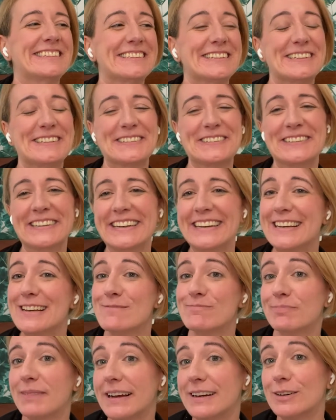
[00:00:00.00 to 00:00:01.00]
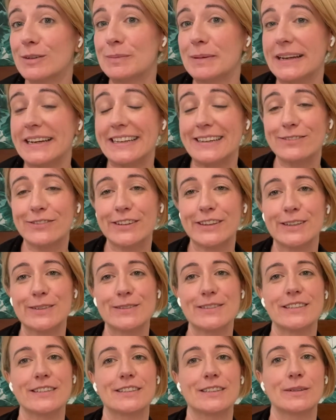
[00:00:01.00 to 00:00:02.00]
so microblading, for those
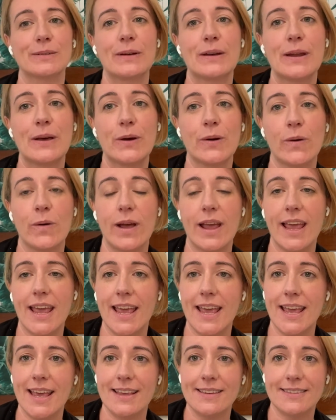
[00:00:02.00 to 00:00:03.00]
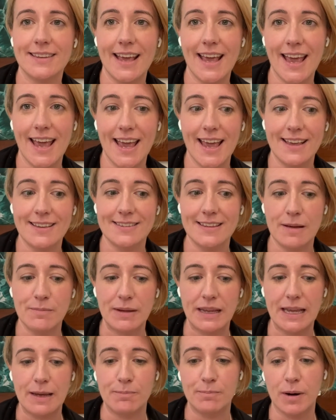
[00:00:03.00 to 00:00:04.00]
that don't know, is a
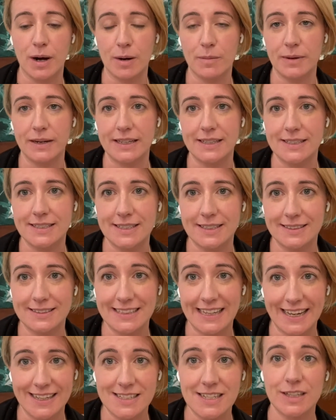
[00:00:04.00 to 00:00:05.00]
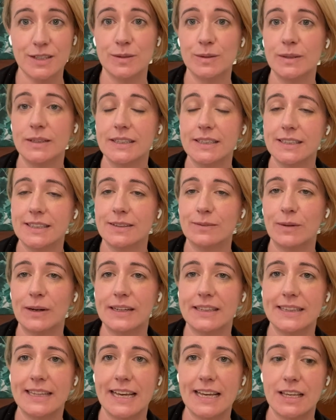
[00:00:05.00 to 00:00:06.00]
semi-permanent tattoo where
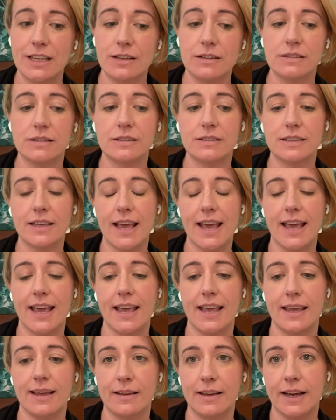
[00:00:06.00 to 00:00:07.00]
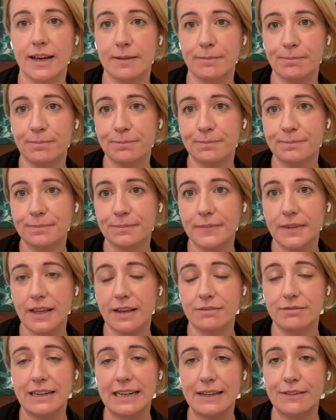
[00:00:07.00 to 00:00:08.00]
they use a, um, a
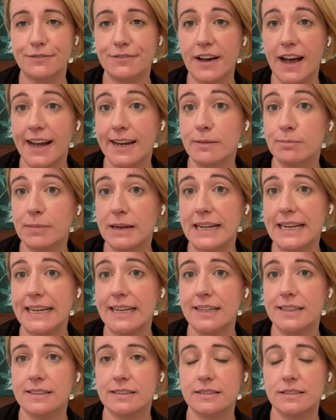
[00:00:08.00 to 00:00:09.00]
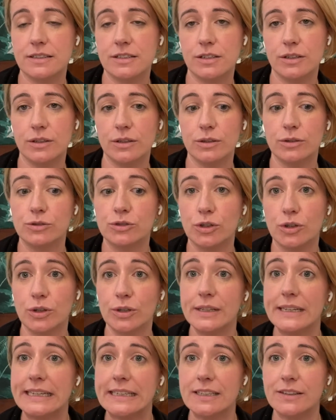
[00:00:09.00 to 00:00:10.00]
really fine blade to draw
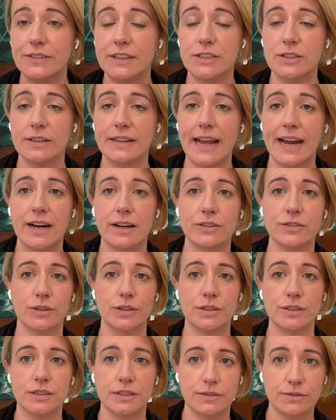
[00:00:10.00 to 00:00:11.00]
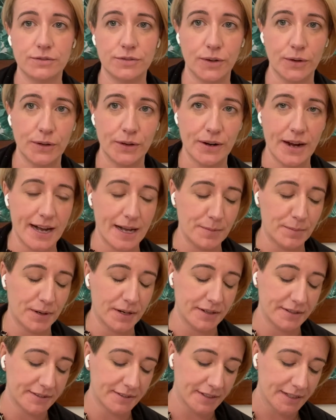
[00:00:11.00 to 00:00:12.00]
individual hairs on for your
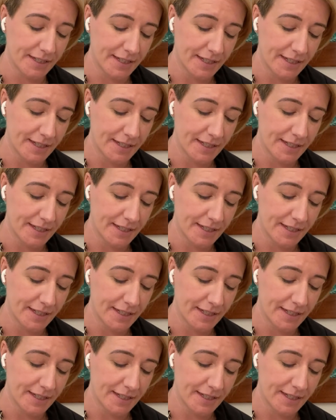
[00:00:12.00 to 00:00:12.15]
eyebrows.